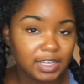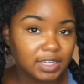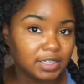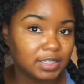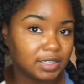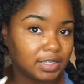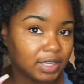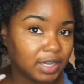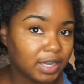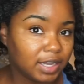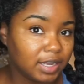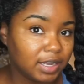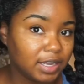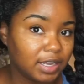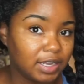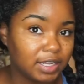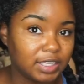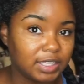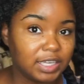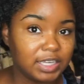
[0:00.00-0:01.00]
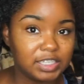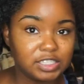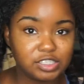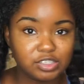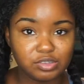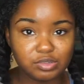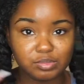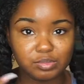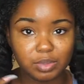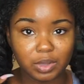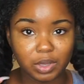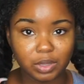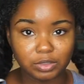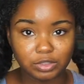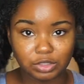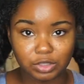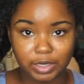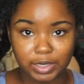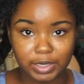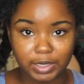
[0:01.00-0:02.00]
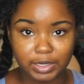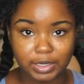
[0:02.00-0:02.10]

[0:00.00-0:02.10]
yeah, and get to blow drying